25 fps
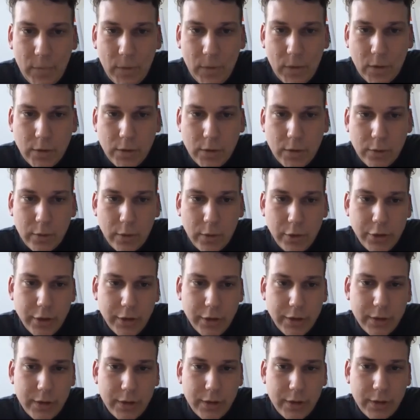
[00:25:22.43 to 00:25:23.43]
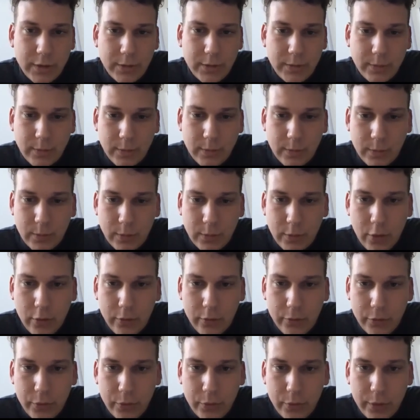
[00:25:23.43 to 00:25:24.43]
So I'll just go
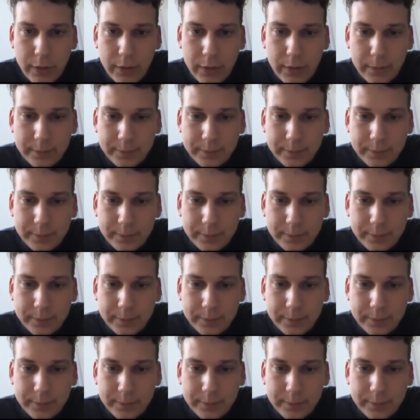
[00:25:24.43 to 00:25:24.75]
through it.